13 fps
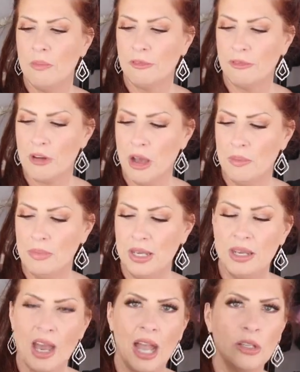
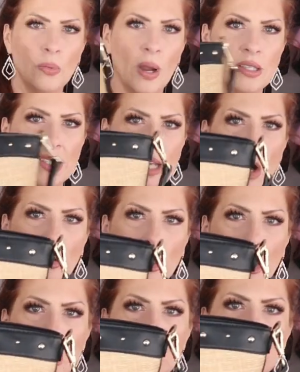from Nine West. How
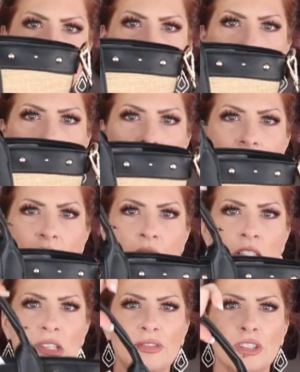cute is
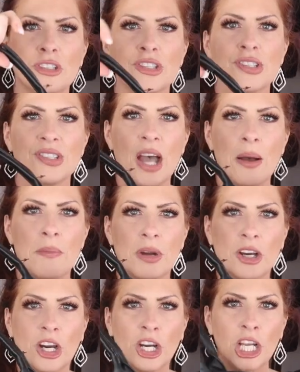this for
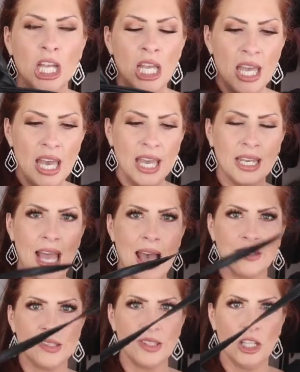summer? It
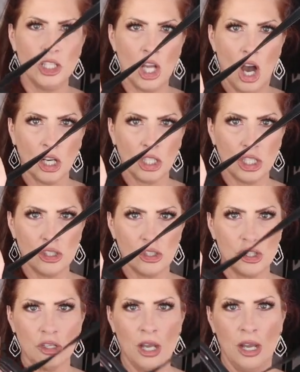has the
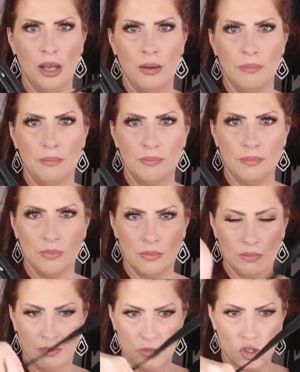longer
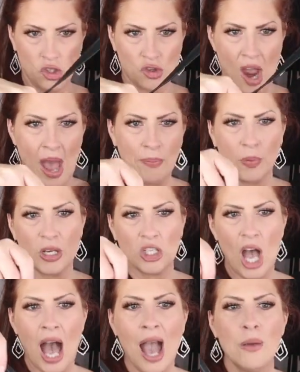strap,
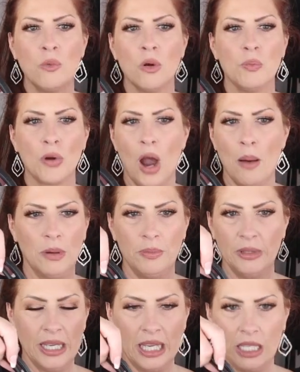which I will
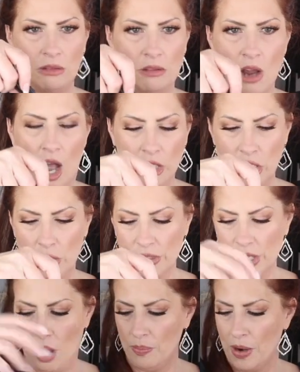probably not
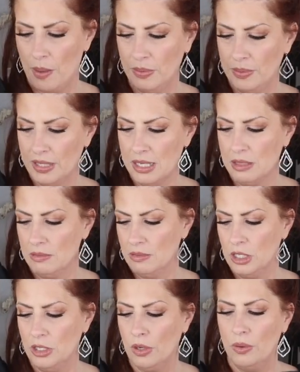use. I'll probably,
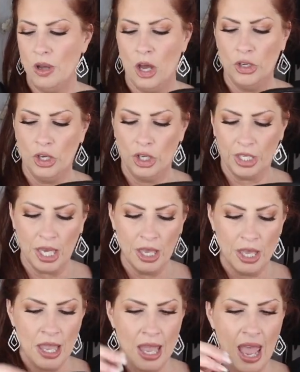you know, unhook
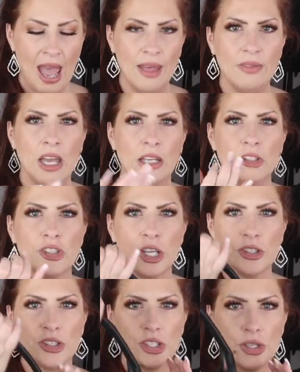it and then
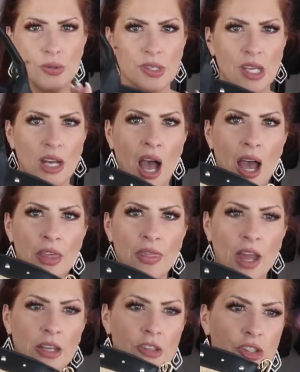just use it. I
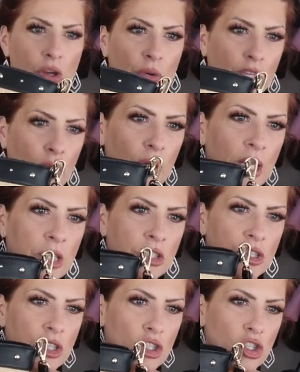thought it's so
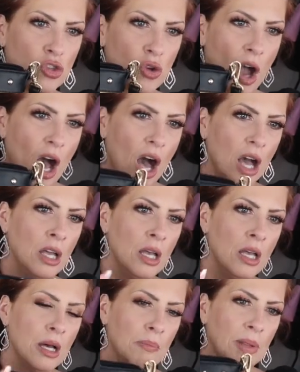It's the straw
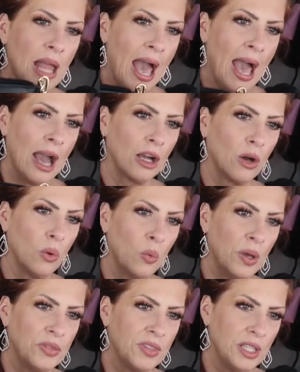black
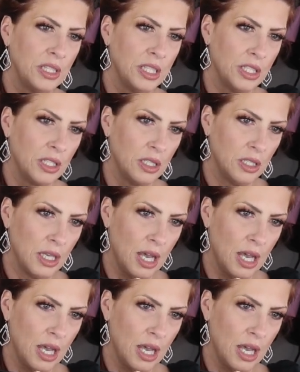with the little